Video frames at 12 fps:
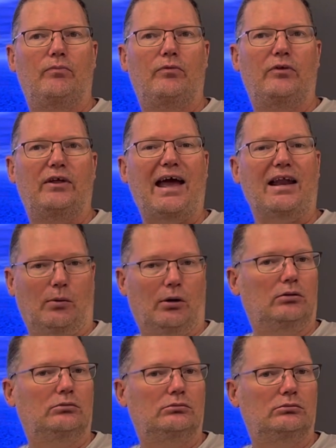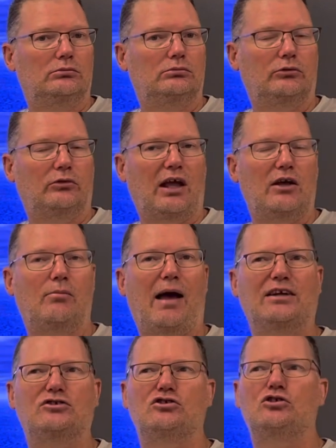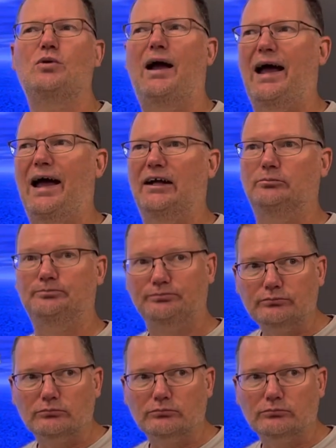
the animal. Okay, imagine you had